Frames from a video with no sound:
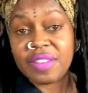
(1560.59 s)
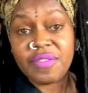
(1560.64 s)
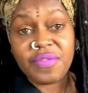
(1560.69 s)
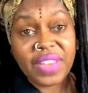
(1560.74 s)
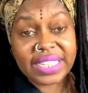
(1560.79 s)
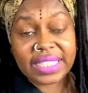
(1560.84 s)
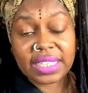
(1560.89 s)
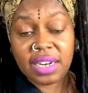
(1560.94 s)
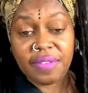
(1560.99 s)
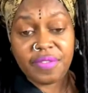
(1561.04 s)

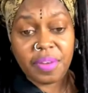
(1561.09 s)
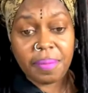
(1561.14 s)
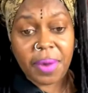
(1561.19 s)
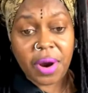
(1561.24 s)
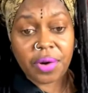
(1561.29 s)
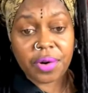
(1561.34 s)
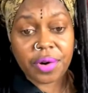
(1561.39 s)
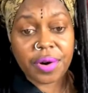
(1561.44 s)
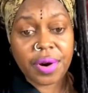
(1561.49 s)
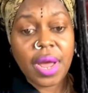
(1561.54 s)
convicted of the
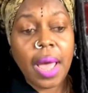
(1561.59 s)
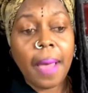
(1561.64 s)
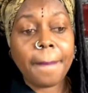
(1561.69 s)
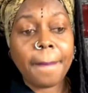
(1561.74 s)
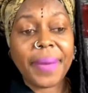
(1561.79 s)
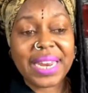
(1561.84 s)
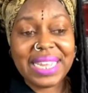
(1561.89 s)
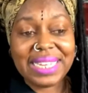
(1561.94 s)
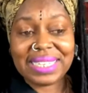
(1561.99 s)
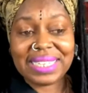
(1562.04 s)
murder,
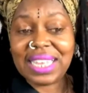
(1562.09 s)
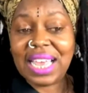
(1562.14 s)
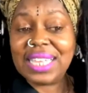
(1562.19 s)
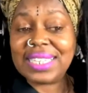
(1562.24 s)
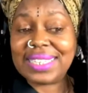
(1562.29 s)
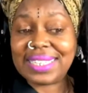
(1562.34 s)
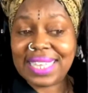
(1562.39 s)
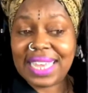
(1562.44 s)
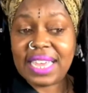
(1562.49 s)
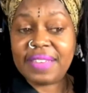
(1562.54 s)
but his
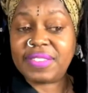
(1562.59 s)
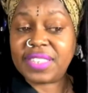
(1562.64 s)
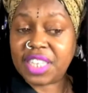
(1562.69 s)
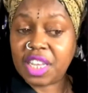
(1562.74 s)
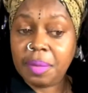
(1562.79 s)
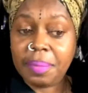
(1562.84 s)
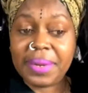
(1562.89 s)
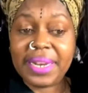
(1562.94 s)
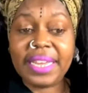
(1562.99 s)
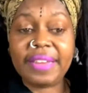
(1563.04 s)
son Steve
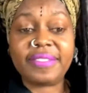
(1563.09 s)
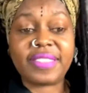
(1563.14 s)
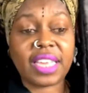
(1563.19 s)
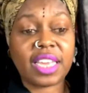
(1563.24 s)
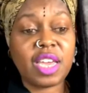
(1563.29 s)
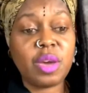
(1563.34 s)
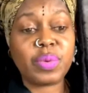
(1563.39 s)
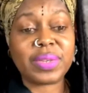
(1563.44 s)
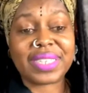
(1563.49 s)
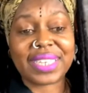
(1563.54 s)
still believes
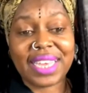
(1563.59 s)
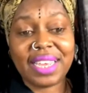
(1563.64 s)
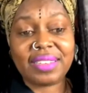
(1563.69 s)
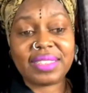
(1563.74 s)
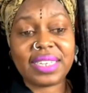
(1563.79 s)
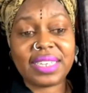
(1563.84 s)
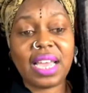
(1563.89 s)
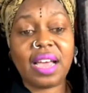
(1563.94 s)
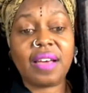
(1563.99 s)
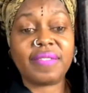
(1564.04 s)
that he was
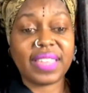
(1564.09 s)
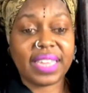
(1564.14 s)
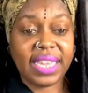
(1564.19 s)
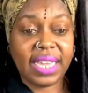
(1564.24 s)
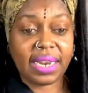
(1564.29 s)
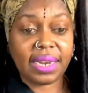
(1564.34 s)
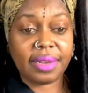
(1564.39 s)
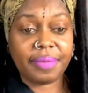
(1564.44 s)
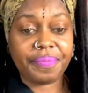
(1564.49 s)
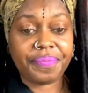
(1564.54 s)
guilty of the
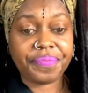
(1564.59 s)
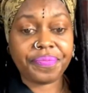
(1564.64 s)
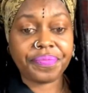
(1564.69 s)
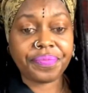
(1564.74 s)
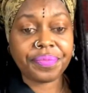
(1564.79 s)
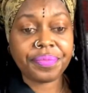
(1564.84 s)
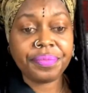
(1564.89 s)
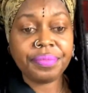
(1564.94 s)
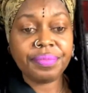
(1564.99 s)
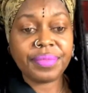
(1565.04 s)
killing.
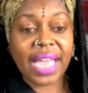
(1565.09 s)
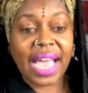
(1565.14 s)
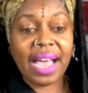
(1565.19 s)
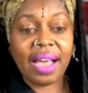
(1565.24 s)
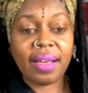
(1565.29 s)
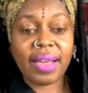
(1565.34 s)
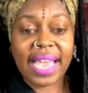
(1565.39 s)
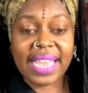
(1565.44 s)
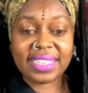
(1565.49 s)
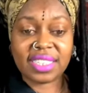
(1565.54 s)

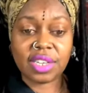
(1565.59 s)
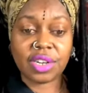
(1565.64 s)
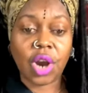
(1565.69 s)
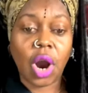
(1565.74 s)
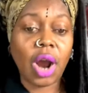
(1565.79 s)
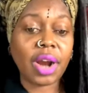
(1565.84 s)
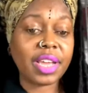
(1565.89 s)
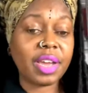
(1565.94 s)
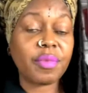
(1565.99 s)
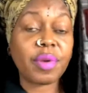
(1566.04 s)
Now, as the
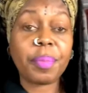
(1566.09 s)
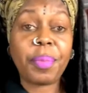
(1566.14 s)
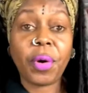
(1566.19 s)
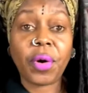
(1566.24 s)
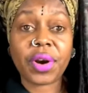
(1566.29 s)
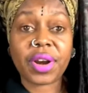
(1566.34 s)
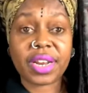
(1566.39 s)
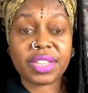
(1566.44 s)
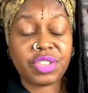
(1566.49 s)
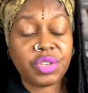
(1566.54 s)
Guardian
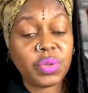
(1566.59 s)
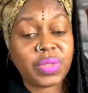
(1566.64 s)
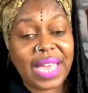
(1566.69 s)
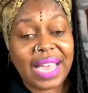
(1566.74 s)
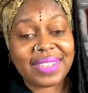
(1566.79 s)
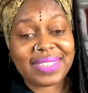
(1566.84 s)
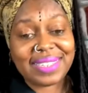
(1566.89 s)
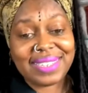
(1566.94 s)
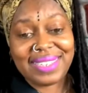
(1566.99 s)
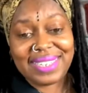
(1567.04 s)
reported in
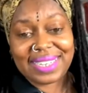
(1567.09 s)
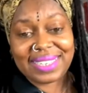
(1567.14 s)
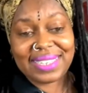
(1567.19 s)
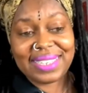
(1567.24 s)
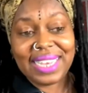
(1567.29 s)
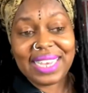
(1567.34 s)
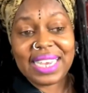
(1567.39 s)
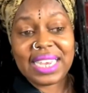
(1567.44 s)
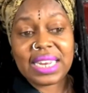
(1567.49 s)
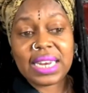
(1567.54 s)

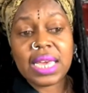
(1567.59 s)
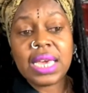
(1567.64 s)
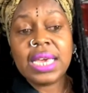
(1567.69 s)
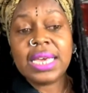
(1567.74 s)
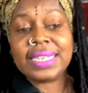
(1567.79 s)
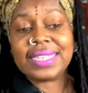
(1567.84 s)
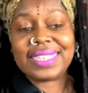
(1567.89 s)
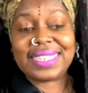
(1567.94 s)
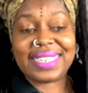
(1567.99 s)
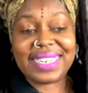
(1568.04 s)
2016,
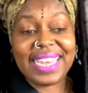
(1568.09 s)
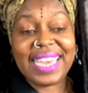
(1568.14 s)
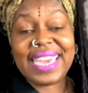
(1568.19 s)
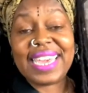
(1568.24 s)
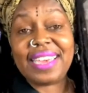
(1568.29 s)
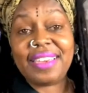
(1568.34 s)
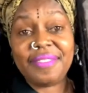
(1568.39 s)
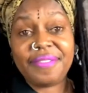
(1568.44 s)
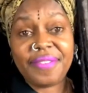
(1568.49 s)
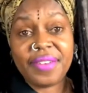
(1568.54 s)

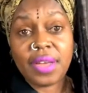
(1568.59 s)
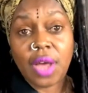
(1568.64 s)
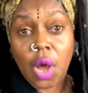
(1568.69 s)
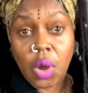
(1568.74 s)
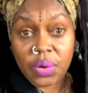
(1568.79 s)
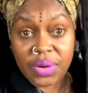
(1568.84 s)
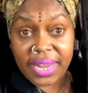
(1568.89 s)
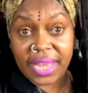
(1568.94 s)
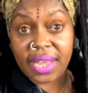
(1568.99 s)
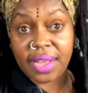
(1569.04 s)
Steve
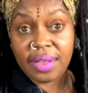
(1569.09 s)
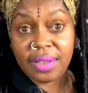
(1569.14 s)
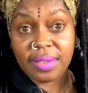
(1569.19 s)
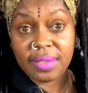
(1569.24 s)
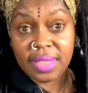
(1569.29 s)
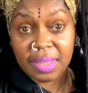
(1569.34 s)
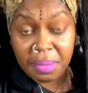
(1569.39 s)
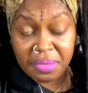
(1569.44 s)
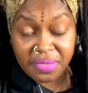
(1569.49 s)
Hodel,